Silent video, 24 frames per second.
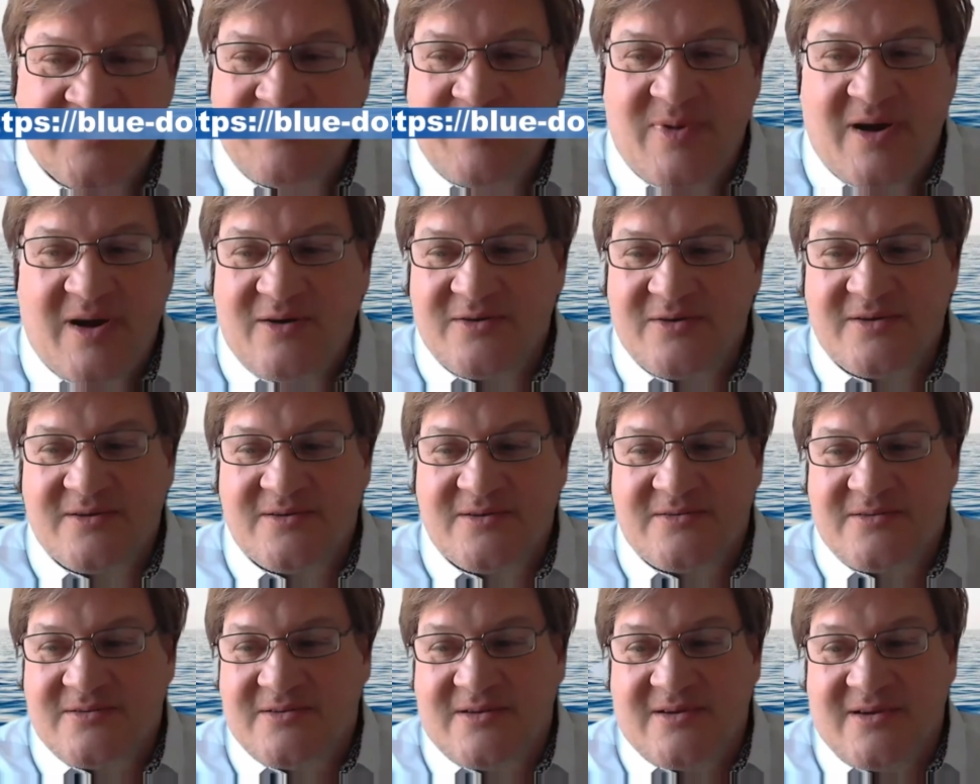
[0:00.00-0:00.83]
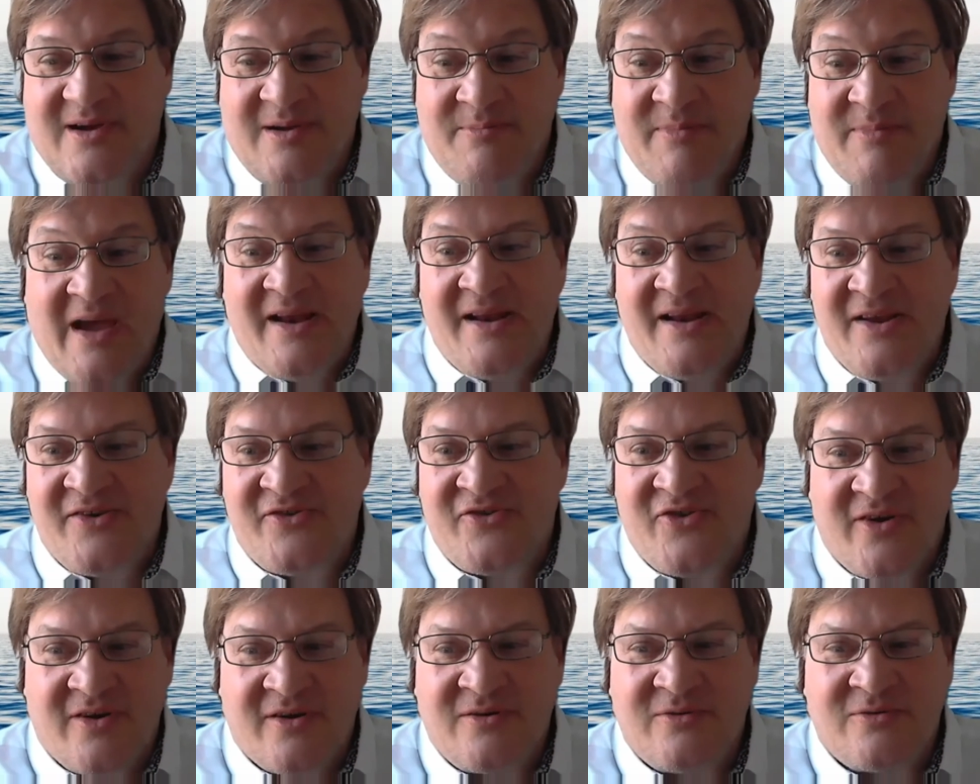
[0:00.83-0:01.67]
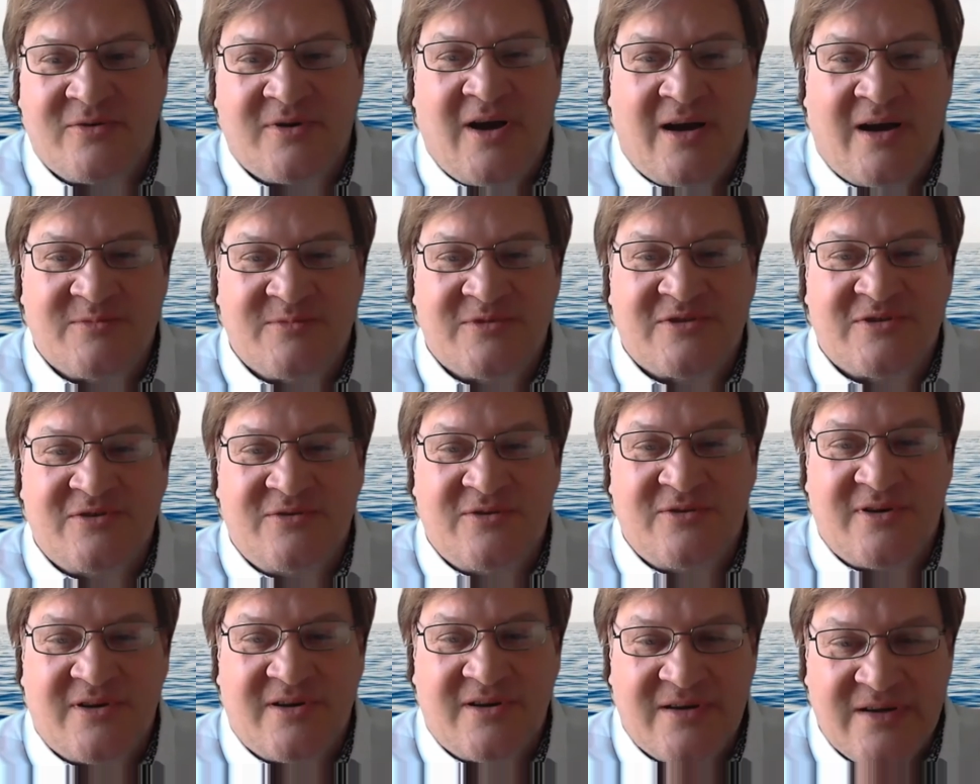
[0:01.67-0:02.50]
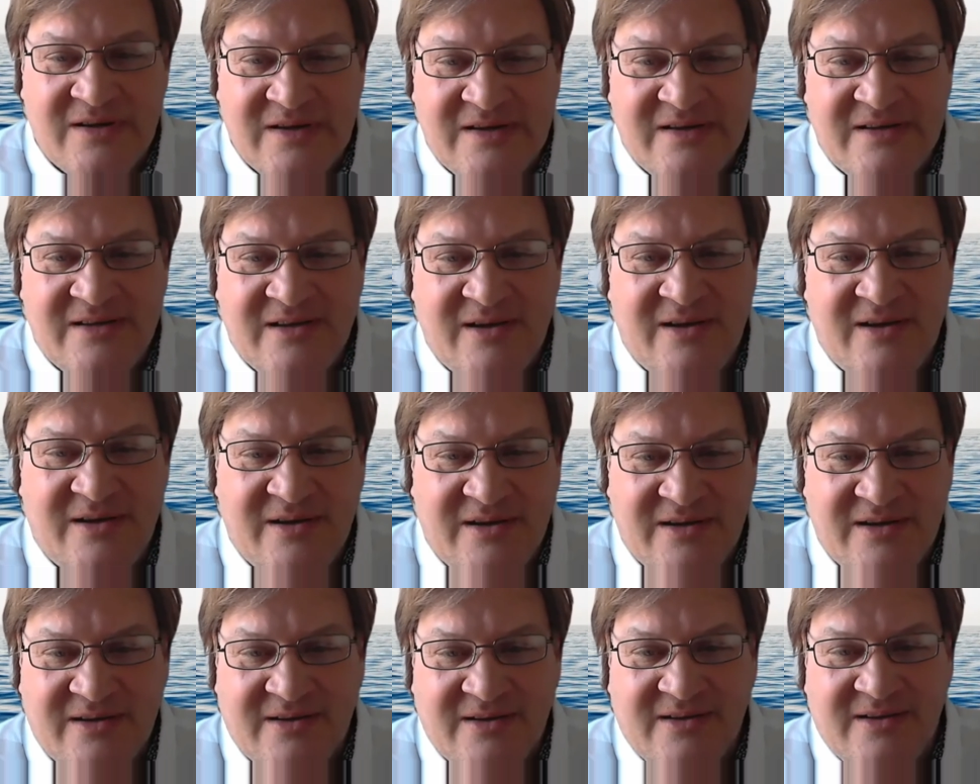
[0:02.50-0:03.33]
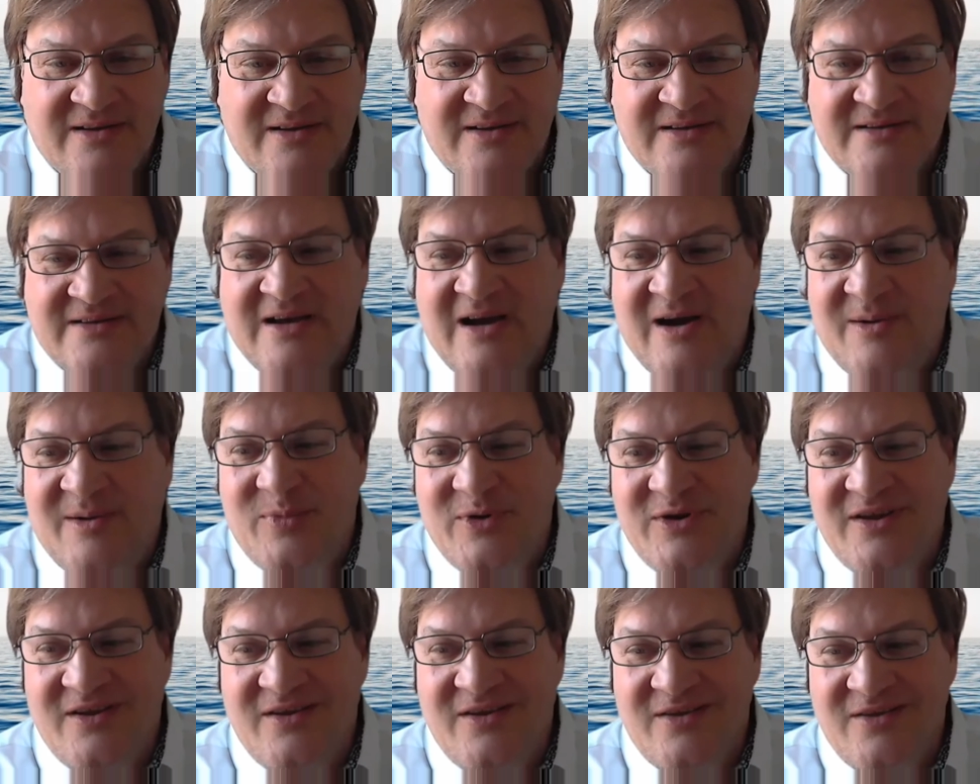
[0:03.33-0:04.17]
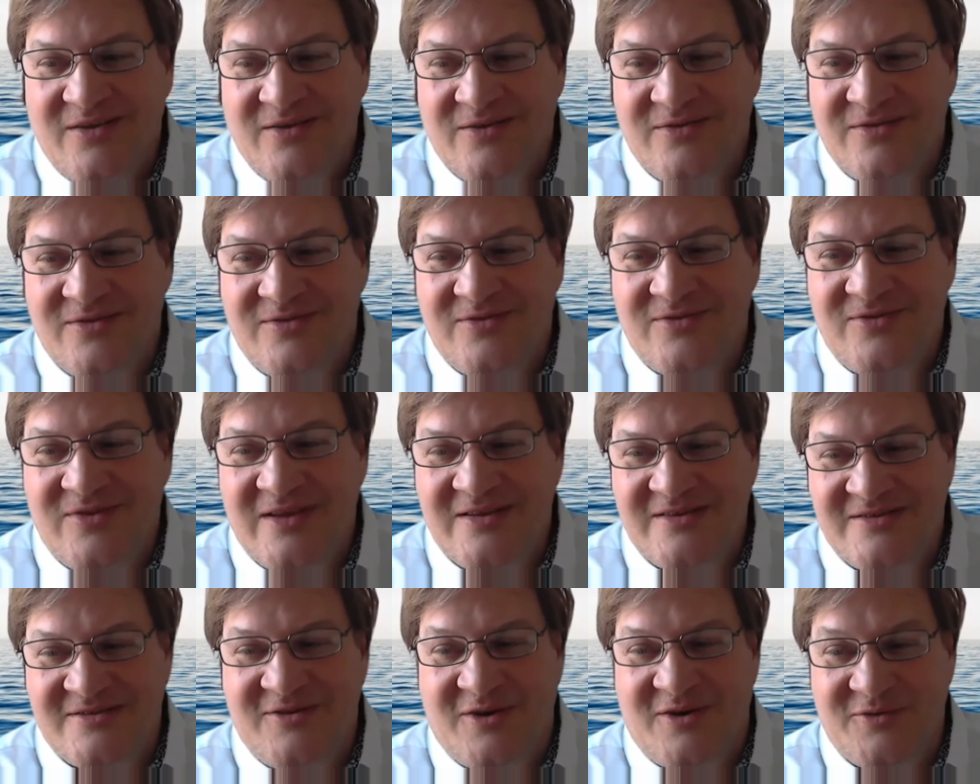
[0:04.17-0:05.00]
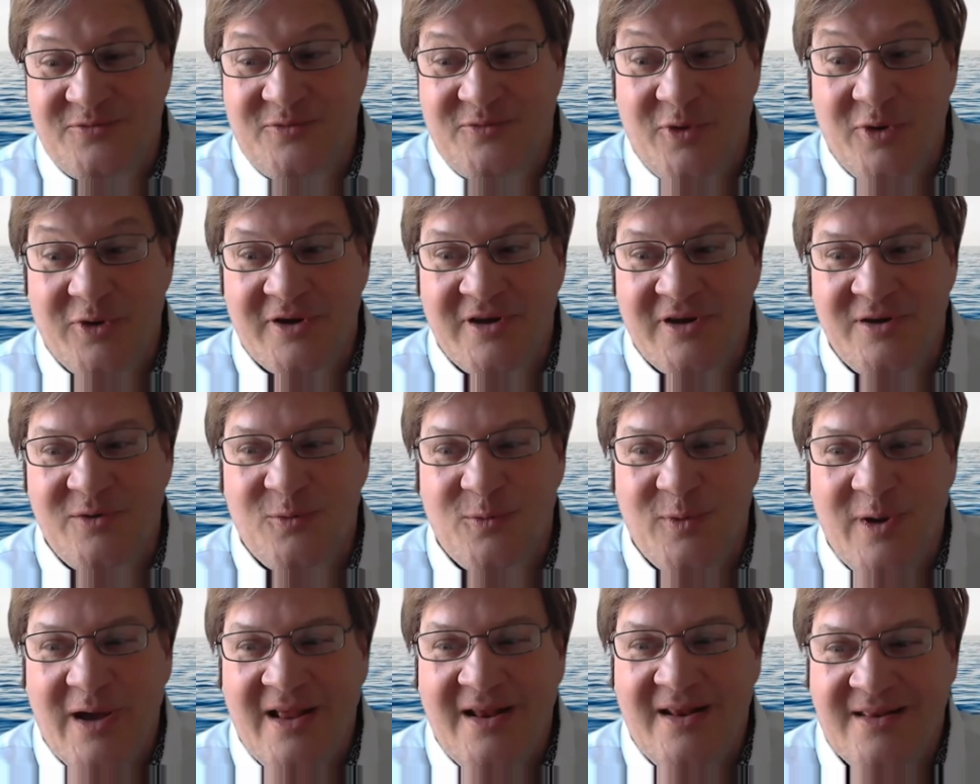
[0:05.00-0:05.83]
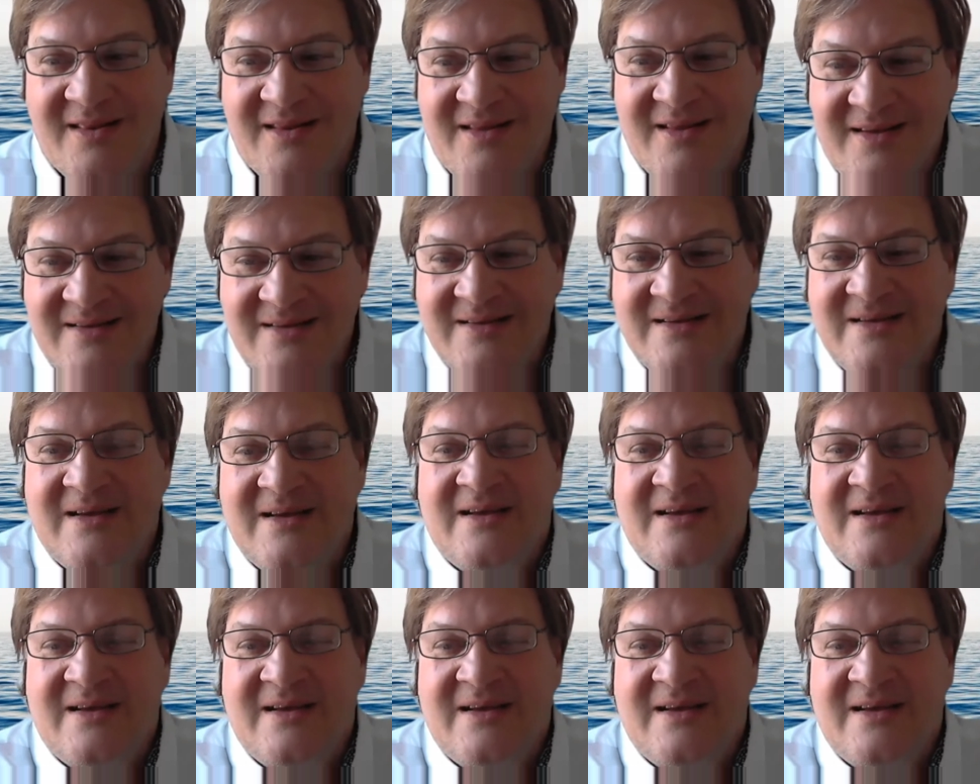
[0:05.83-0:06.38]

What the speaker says: about a manager who comes to a company that's not working well, huh?